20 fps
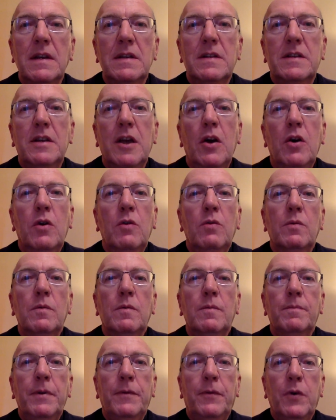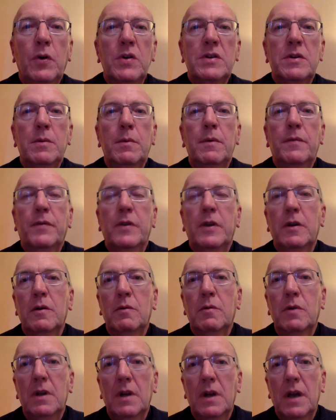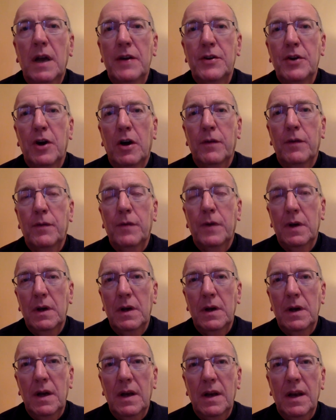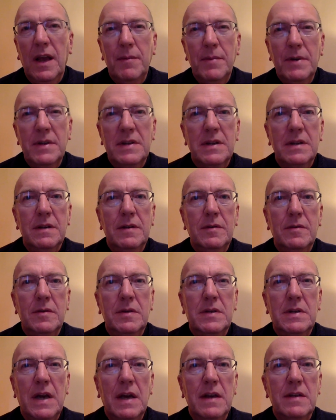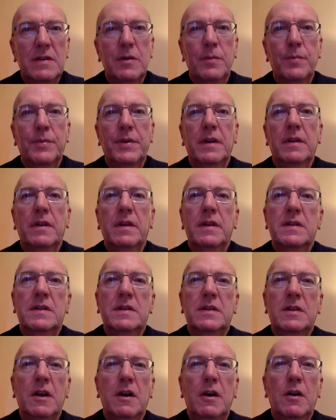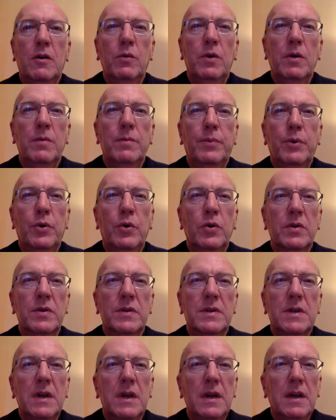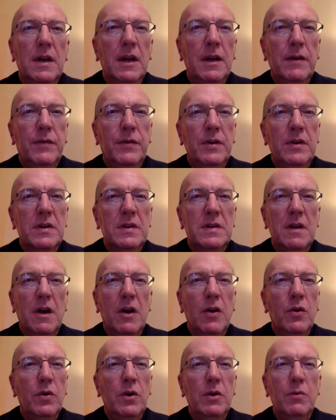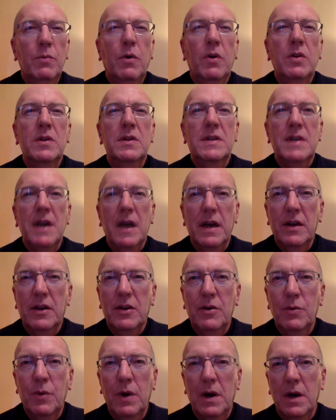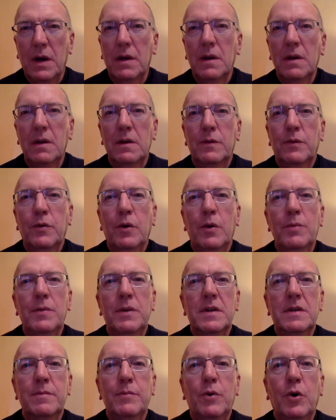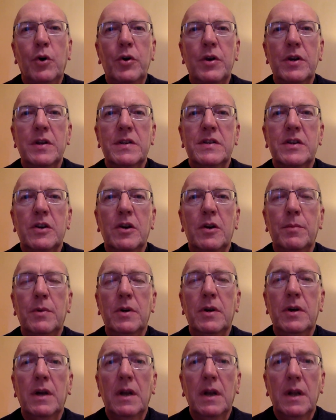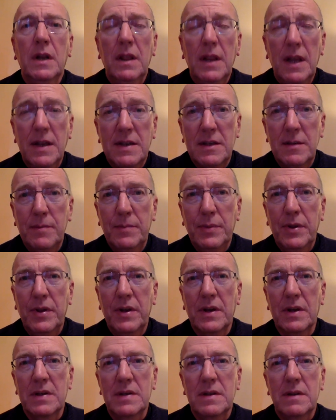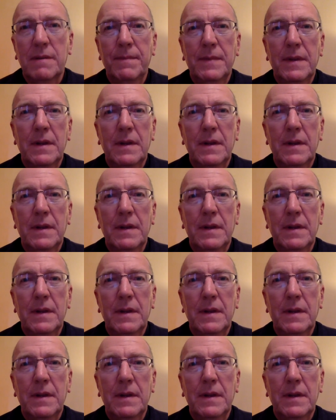So before some of you head off, allow me to say something that's so important. If there's only one takeaway from this morning's sermon, let it be this.